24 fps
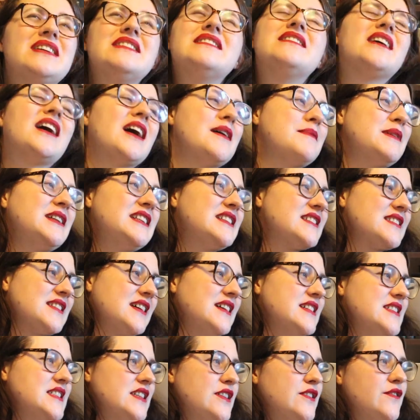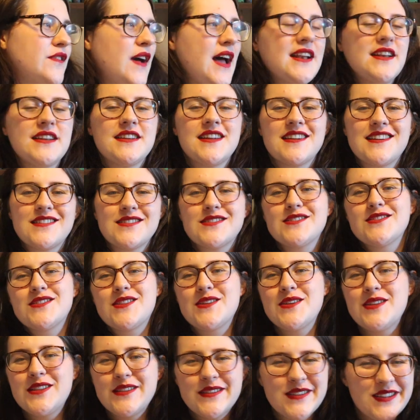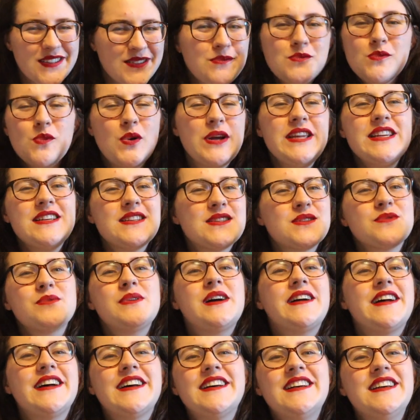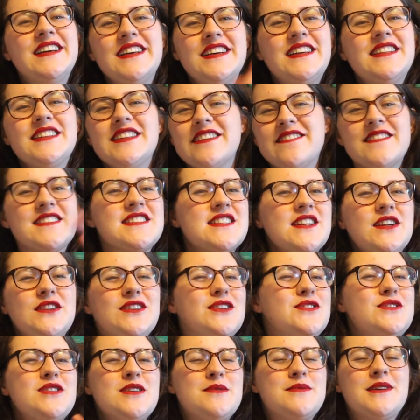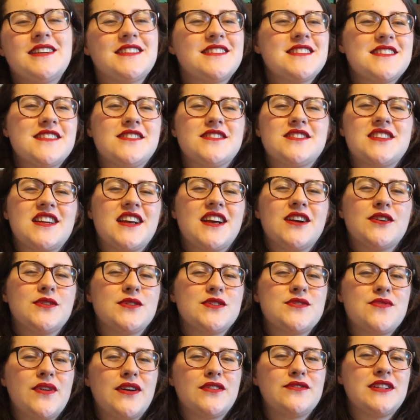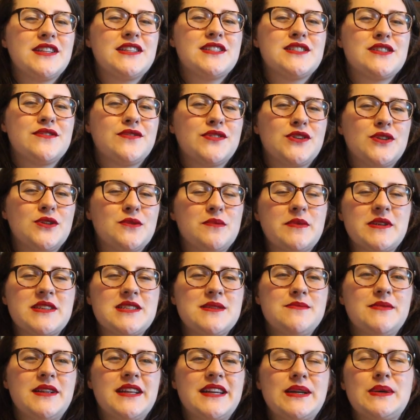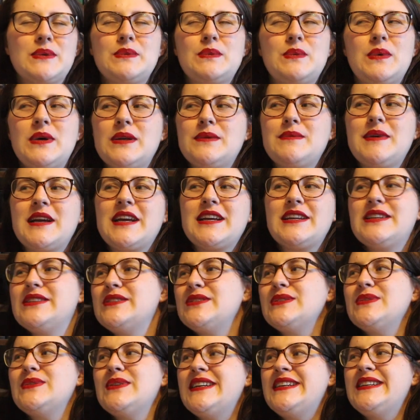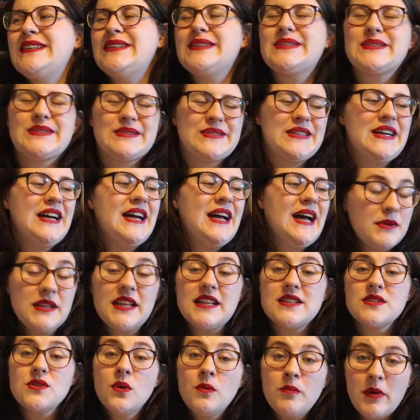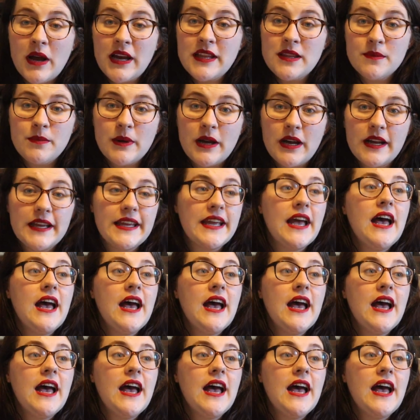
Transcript: Ugh, I'm indecisive. And the weeks where there isn't a new TBR starting, I always find really difficult because I'm like, what am I gonna do now? But that's all by the by.